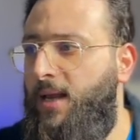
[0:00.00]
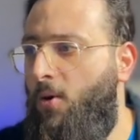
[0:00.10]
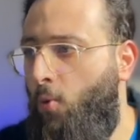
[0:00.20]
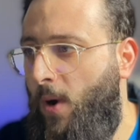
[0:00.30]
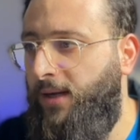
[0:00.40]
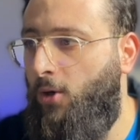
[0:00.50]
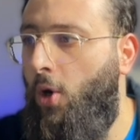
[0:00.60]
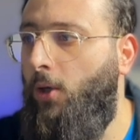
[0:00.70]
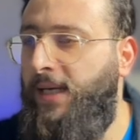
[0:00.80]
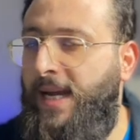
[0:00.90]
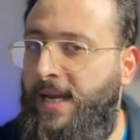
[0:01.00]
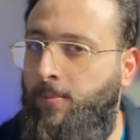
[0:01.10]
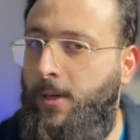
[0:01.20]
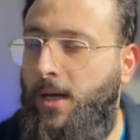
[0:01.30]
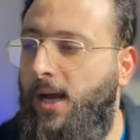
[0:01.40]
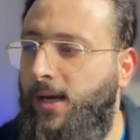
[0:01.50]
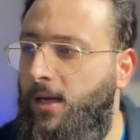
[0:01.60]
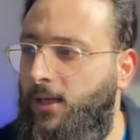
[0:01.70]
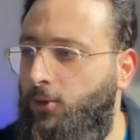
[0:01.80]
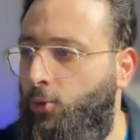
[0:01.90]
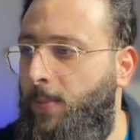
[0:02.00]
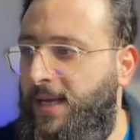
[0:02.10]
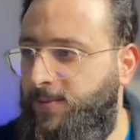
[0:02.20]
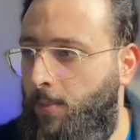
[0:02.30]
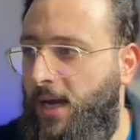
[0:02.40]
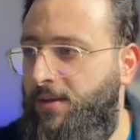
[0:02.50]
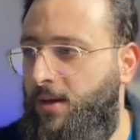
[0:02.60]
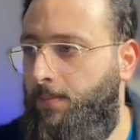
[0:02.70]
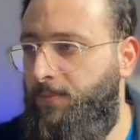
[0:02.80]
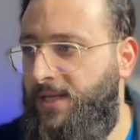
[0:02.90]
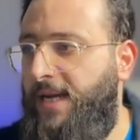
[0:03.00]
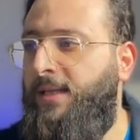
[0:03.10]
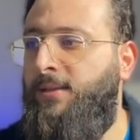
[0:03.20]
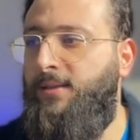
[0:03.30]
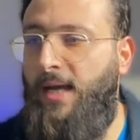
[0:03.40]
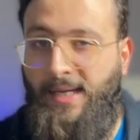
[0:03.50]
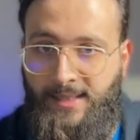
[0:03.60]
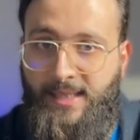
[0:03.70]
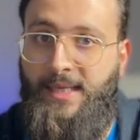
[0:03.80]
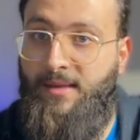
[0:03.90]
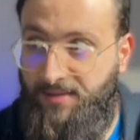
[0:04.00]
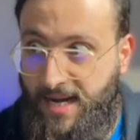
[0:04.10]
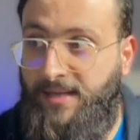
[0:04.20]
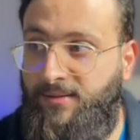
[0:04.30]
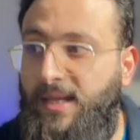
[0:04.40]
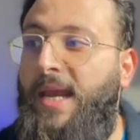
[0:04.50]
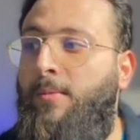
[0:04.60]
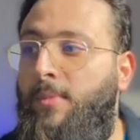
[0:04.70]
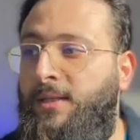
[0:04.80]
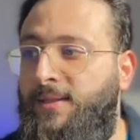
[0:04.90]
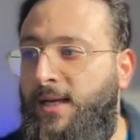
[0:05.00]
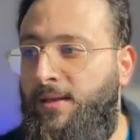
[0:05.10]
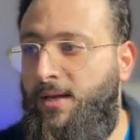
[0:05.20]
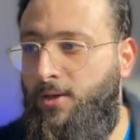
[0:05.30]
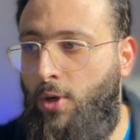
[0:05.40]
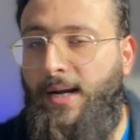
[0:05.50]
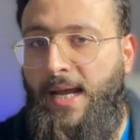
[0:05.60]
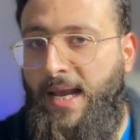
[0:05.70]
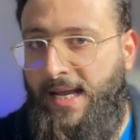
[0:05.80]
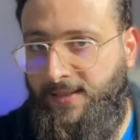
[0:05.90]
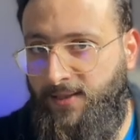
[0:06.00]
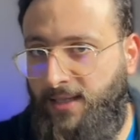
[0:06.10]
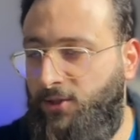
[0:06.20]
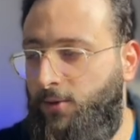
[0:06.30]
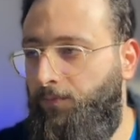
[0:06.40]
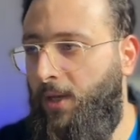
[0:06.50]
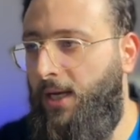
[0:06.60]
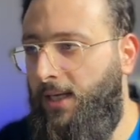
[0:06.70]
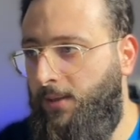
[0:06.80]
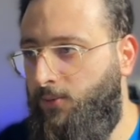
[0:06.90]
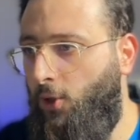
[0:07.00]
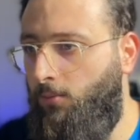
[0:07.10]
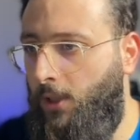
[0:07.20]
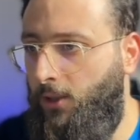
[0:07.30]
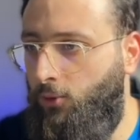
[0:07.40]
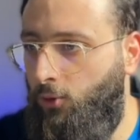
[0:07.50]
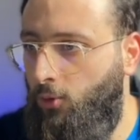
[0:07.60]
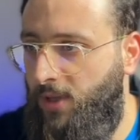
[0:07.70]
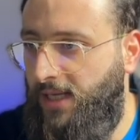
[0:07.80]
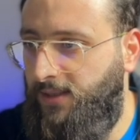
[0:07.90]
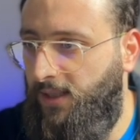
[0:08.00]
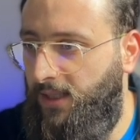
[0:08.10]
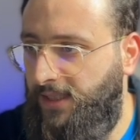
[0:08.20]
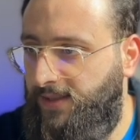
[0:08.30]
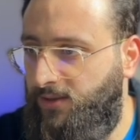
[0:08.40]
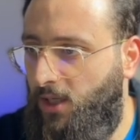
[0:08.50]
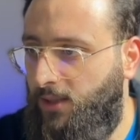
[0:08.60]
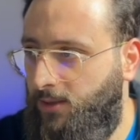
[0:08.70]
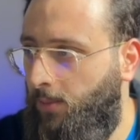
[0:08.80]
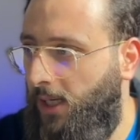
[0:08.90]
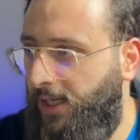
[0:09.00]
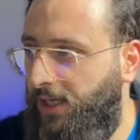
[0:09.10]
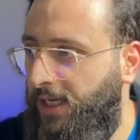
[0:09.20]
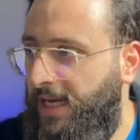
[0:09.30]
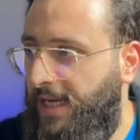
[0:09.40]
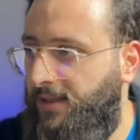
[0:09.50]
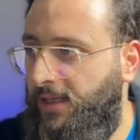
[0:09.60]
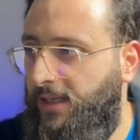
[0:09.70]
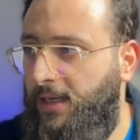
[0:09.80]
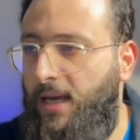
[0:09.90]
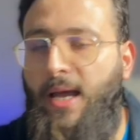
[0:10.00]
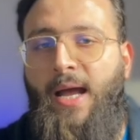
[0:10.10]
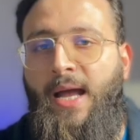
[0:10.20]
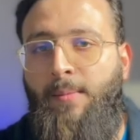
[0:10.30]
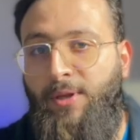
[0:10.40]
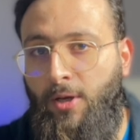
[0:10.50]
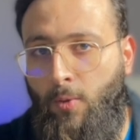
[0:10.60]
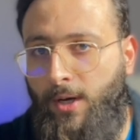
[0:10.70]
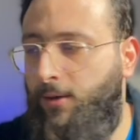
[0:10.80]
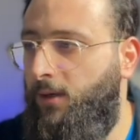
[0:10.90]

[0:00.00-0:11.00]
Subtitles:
when calling an API, to pass by the tenant ID, the tenant name inside the URL as such. So to do that, let's start by creating a middleware.